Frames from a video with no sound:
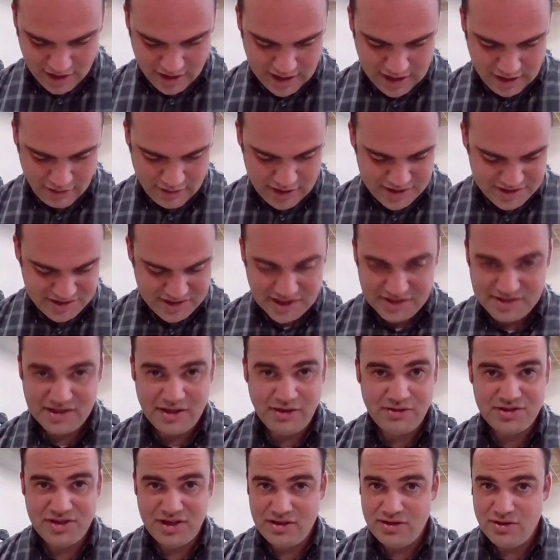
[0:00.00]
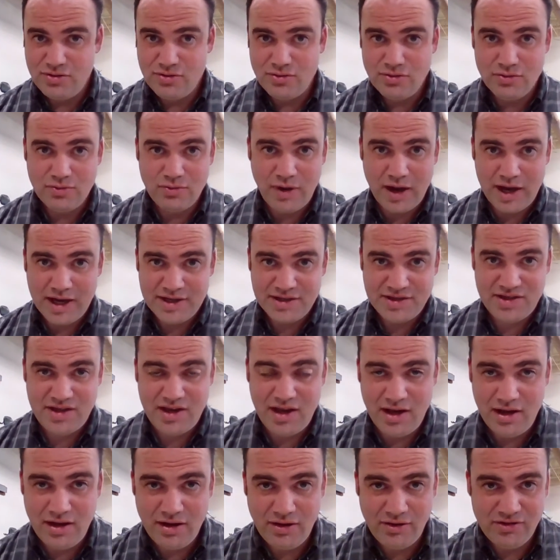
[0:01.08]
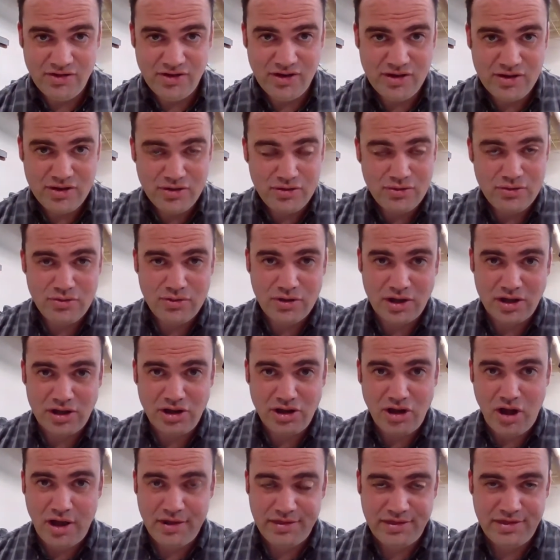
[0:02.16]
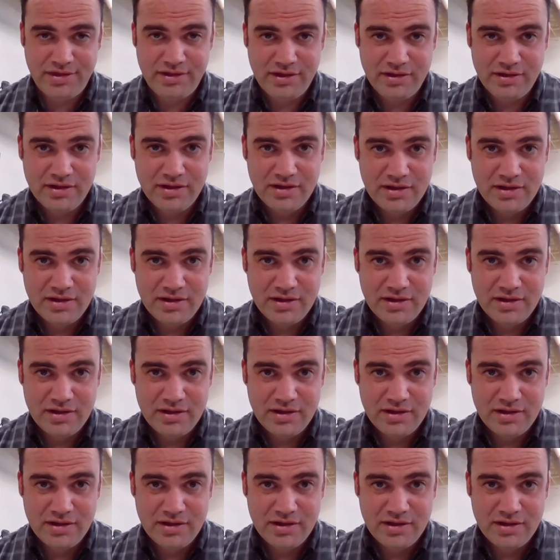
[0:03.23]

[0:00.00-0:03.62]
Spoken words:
and now he says there's a new wineskin, there's a new cloth.